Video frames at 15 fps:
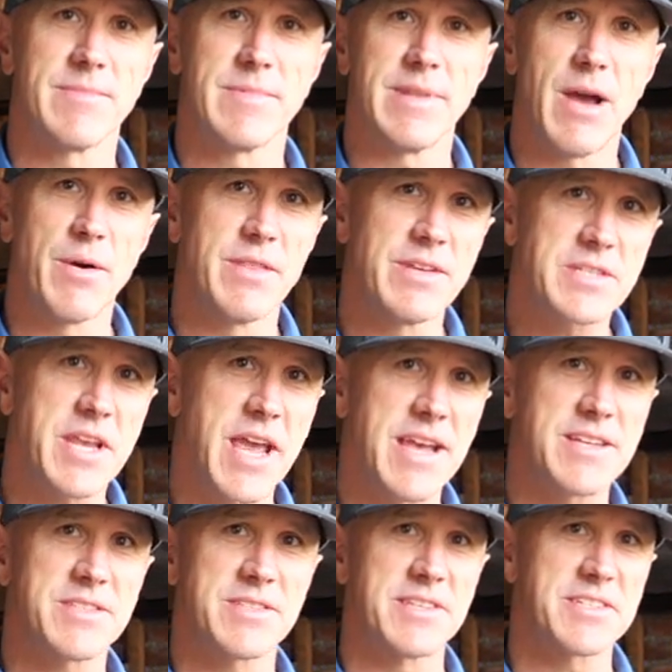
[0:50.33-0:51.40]
Now, in this
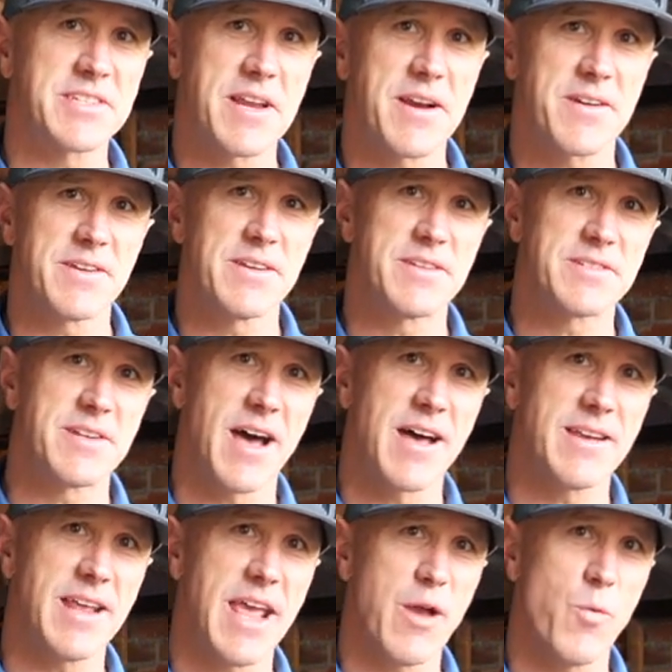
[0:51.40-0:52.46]
case, the snare is
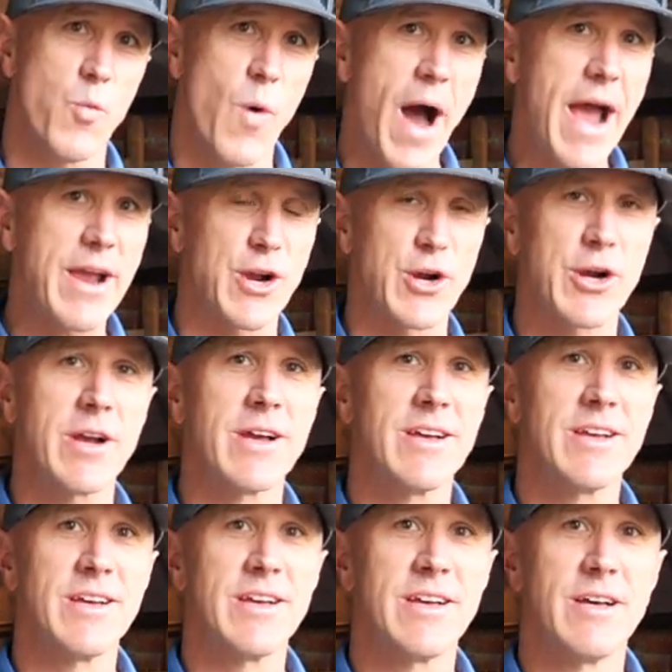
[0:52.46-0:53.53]
not a wire,
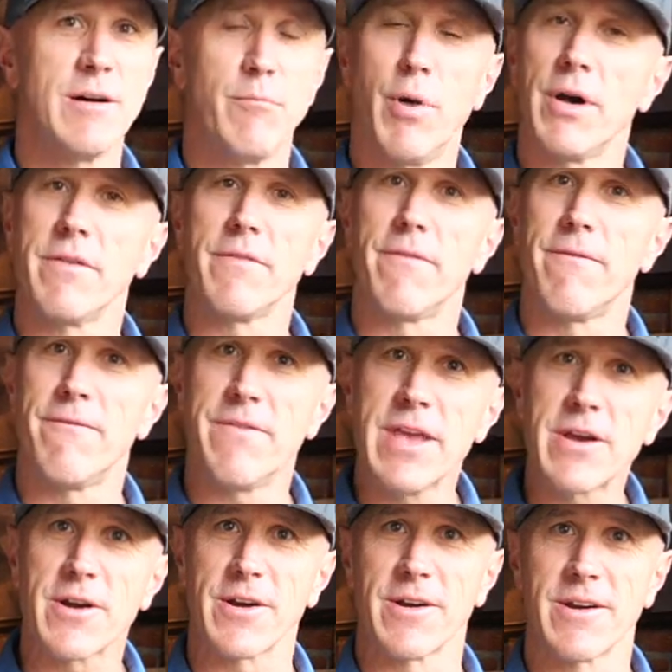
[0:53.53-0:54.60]
but
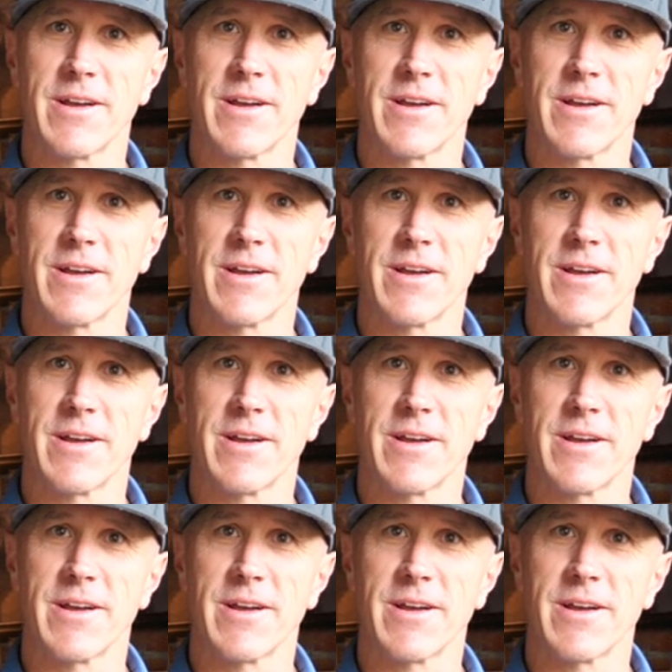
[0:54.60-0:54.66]
fear.